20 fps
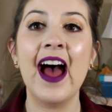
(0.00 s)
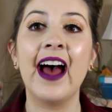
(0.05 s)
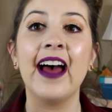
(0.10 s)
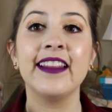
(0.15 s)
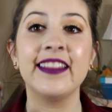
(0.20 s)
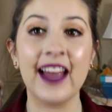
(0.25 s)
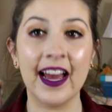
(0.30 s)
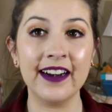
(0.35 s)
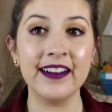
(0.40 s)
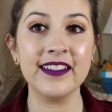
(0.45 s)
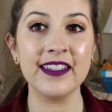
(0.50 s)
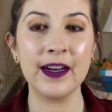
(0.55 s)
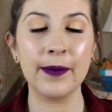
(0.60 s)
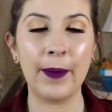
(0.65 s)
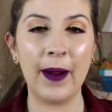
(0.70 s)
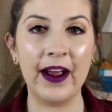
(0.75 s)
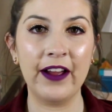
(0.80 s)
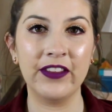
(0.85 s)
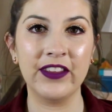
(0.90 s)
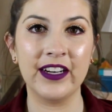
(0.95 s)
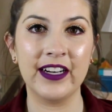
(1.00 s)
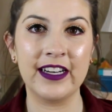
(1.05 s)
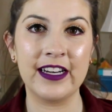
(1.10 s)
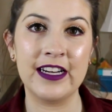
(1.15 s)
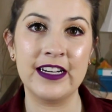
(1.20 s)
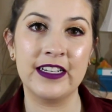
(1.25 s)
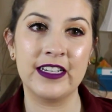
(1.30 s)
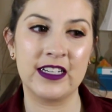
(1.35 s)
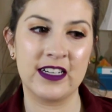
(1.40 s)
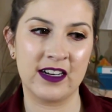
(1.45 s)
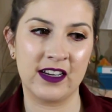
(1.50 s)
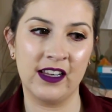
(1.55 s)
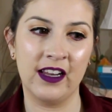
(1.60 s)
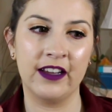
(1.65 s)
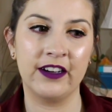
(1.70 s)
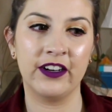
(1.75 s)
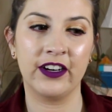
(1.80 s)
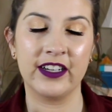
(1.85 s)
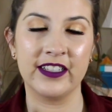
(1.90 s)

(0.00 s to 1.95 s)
That is in a pile that I need to declutter